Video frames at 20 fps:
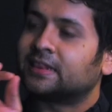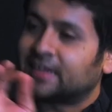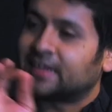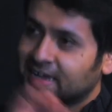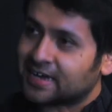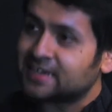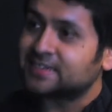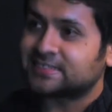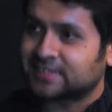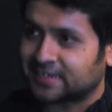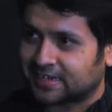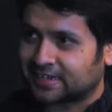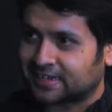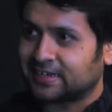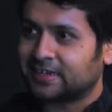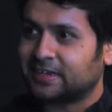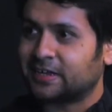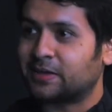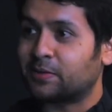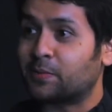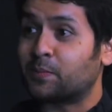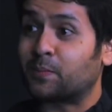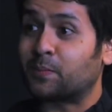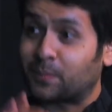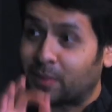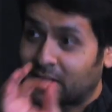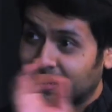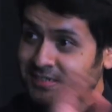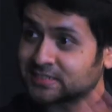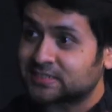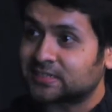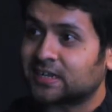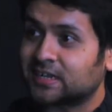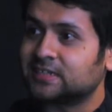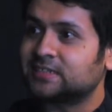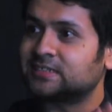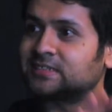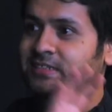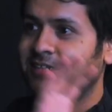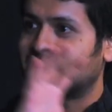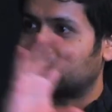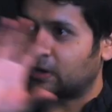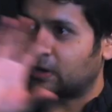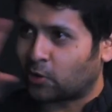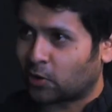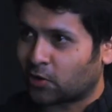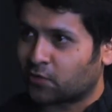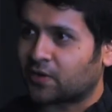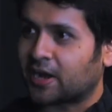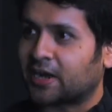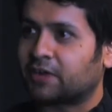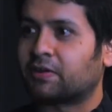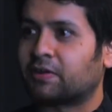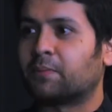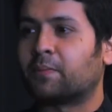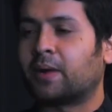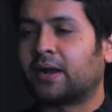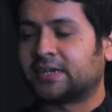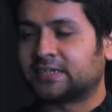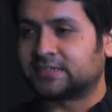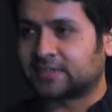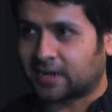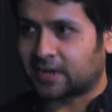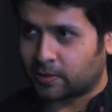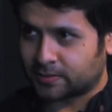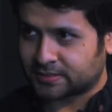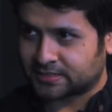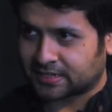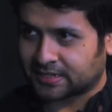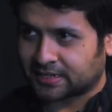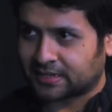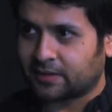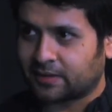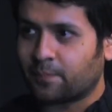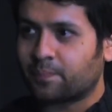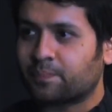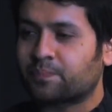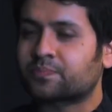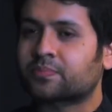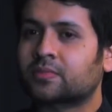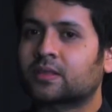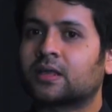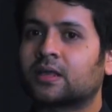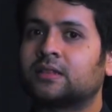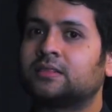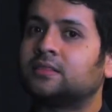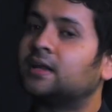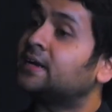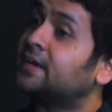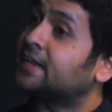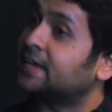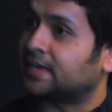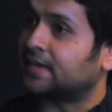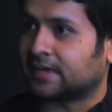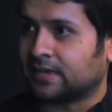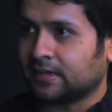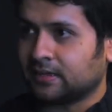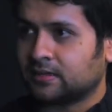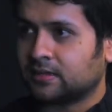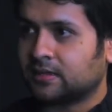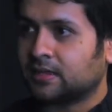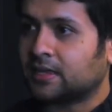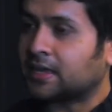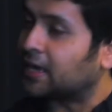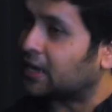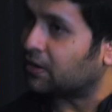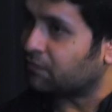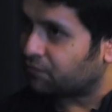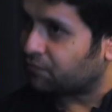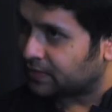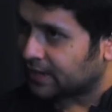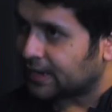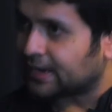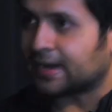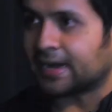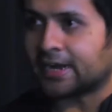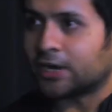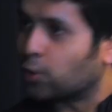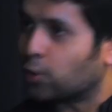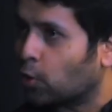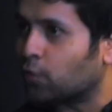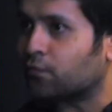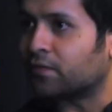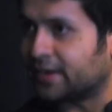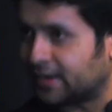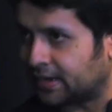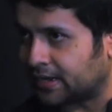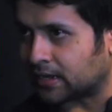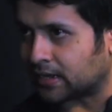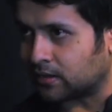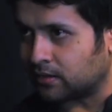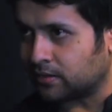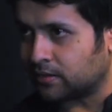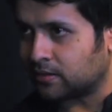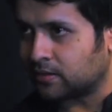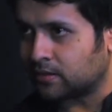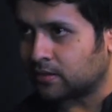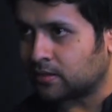They are saying, Pakistan's lot of right-wing parties are now saying that, theek hai, if they let go of India,